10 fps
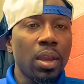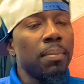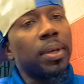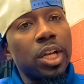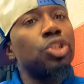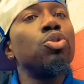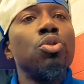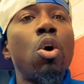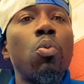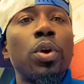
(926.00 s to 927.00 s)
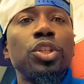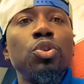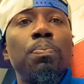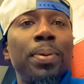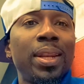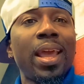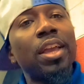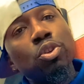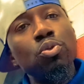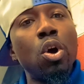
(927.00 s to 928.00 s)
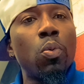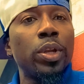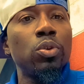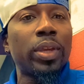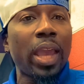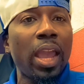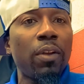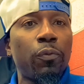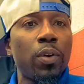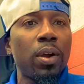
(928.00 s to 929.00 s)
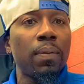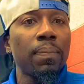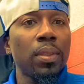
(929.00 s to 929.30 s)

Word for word: because you know where you've been at, you know where you came from.